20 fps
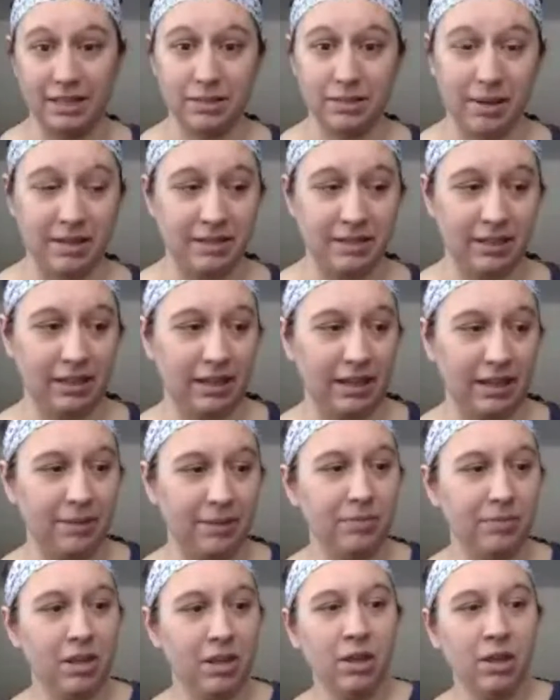Basically,
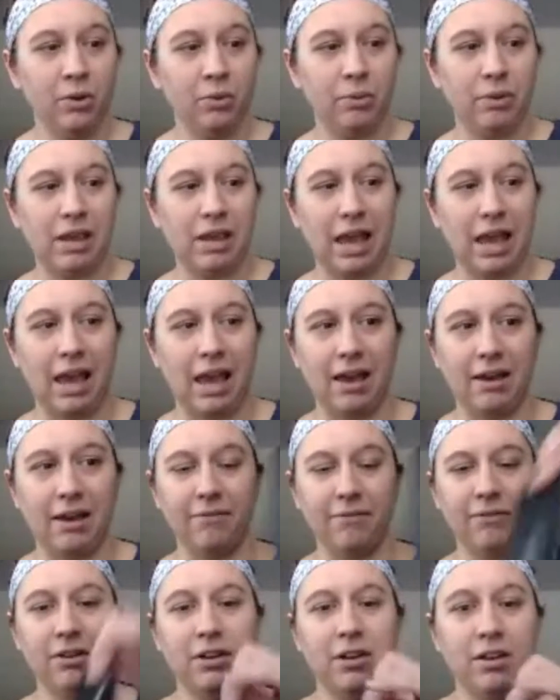we have
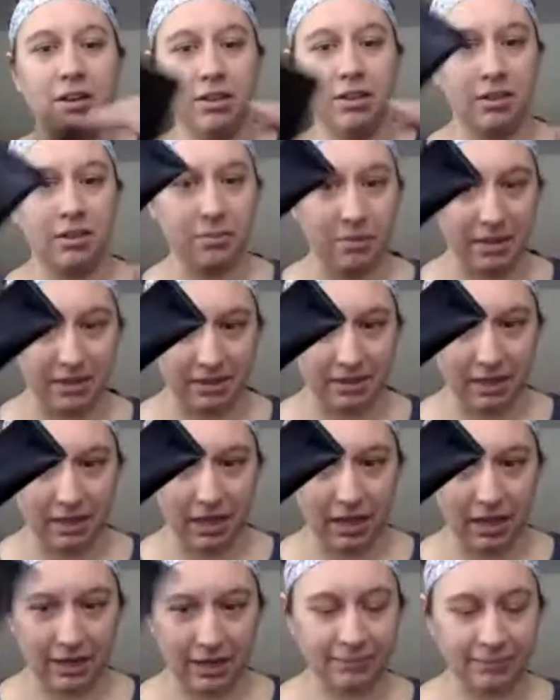the men's
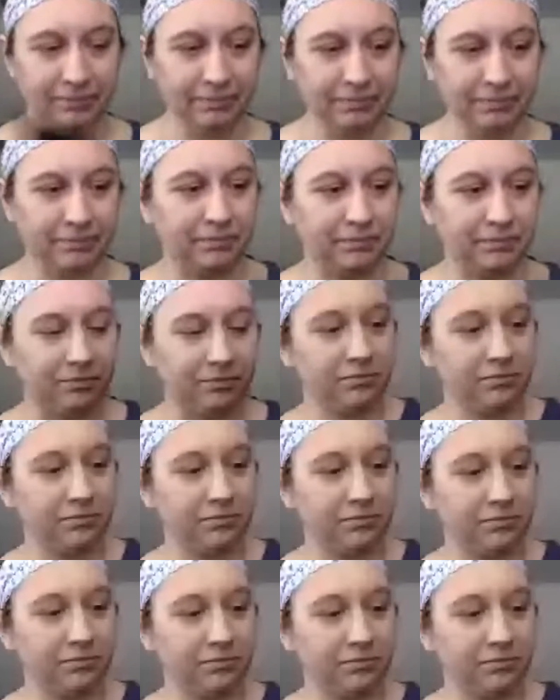line,
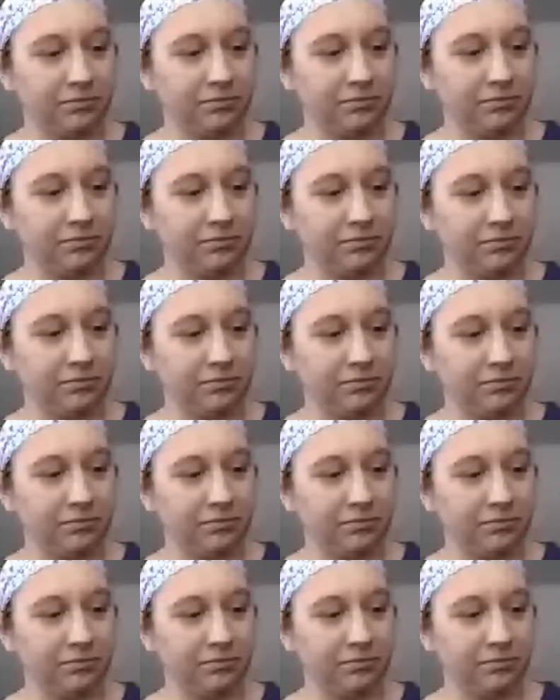we
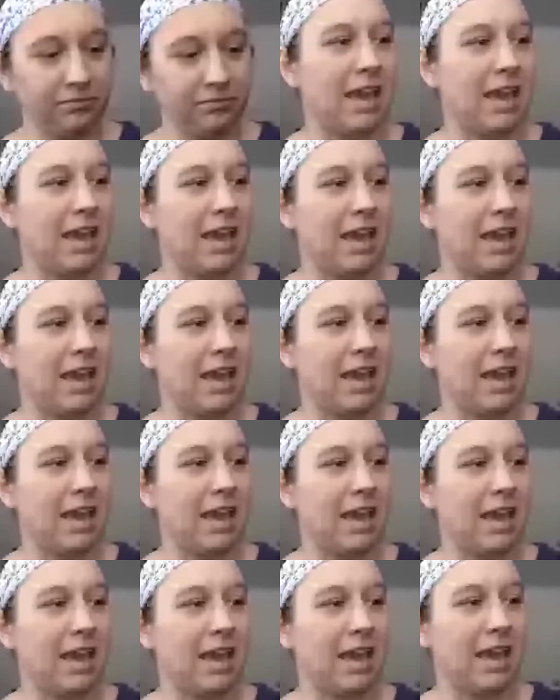have a
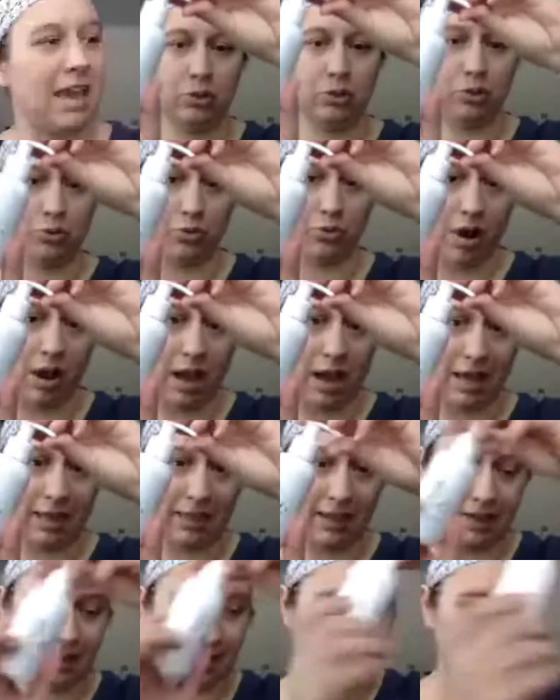dry
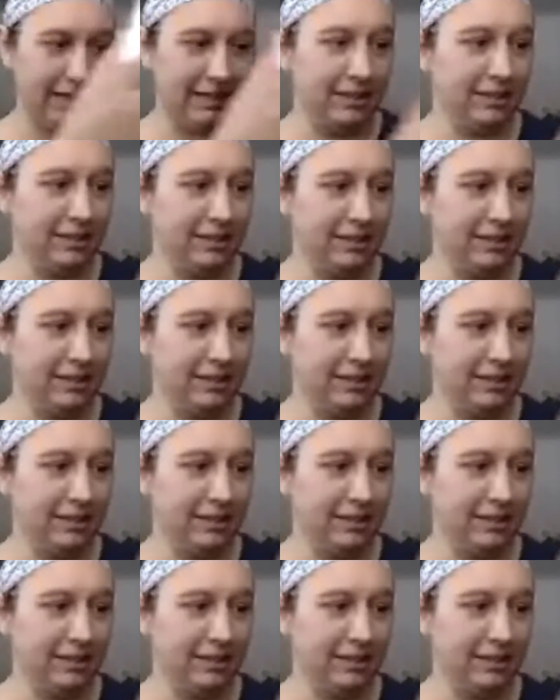line,